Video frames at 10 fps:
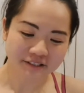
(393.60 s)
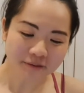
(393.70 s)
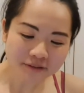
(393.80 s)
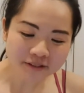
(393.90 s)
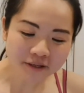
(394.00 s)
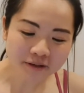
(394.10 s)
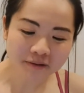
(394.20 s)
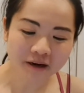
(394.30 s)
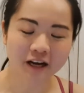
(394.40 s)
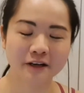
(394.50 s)

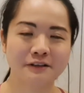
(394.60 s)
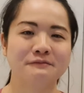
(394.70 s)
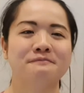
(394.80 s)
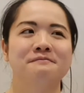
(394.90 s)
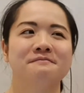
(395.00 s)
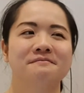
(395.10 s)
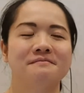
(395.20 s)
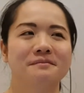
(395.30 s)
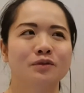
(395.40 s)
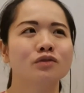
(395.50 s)
also,
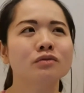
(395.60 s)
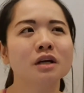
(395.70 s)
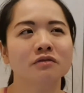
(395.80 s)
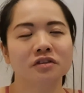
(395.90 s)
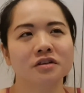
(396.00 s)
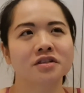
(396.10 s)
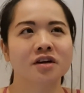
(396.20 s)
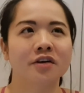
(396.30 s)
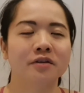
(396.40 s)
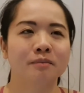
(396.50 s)
soon after I
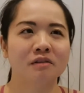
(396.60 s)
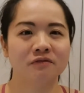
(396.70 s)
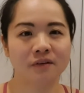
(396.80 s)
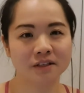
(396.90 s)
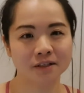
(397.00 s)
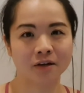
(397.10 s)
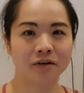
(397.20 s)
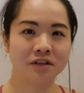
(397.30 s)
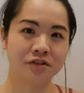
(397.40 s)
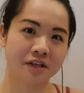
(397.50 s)
started my first
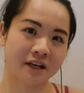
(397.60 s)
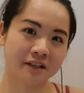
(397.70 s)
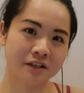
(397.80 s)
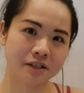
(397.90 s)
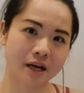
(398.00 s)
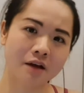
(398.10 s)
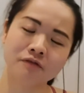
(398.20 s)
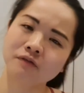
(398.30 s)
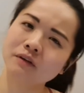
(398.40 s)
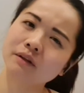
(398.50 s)
Chloe Ting challenge, I
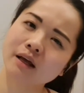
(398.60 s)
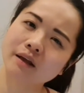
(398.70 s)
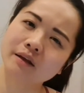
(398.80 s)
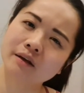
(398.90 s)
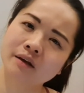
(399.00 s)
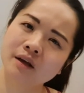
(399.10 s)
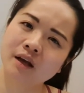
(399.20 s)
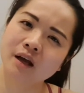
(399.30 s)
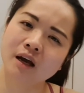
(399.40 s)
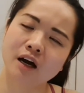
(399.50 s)
feel like
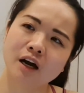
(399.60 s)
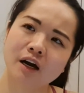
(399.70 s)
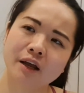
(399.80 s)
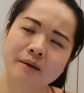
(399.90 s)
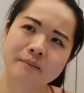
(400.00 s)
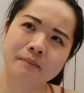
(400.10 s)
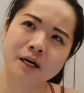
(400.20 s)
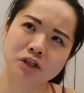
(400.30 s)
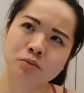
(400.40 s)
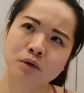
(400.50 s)
I am
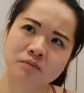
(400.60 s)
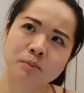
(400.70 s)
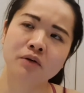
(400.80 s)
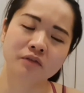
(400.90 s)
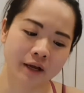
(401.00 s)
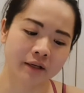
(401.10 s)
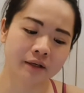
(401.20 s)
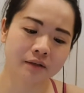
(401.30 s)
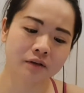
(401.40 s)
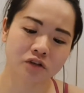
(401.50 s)
much more
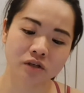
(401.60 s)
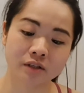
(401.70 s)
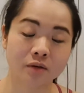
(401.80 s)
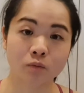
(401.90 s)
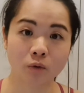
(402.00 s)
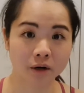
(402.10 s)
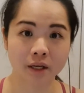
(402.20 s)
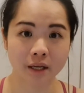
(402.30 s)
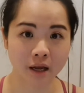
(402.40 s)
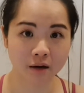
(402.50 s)
motivated, not just in
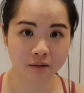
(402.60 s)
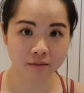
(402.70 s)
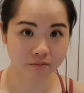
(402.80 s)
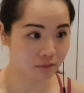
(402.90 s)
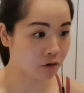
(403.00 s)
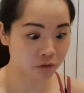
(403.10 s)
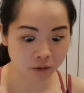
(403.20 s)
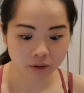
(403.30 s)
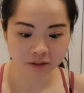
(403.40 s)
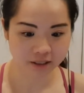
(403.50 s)
working out. Of
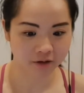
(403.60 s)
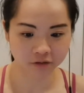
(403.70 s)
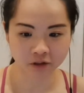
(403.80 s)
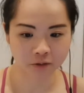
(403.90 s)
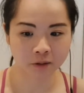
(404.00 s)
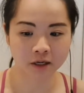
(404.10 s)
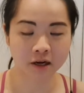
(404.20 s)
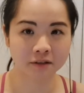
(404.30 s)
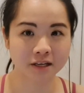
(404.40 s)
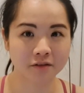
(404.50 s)
course, after her
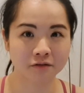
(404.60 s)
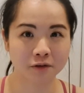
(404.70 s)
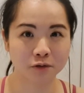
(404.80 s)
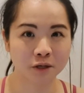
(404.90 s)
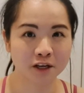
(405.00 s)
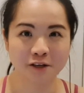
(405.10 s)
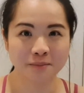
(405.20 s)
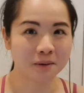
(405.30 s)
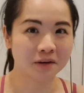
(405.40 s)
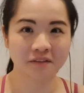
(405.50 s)
workouts, I feel
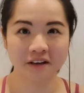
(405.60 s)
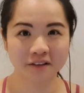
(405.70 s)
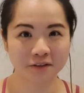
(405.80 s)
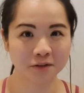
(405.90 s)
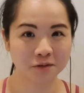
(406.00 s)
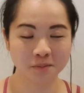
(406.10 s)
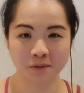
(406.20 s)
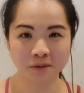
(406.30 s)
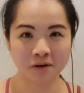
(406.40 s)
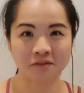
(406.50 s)
motivated to do
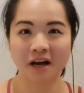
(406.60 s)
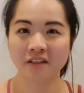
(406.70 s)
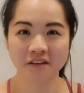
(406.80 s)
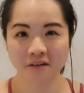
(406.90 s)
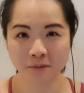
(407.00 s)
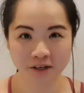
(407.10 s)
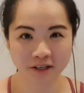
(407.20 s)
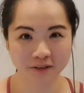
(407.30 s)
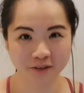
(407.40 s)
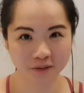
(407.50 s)
more of other
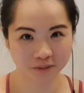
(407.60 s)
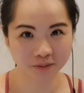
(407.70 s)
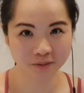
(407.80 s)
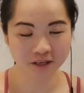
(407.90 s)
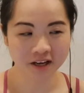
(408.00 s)
workouts too,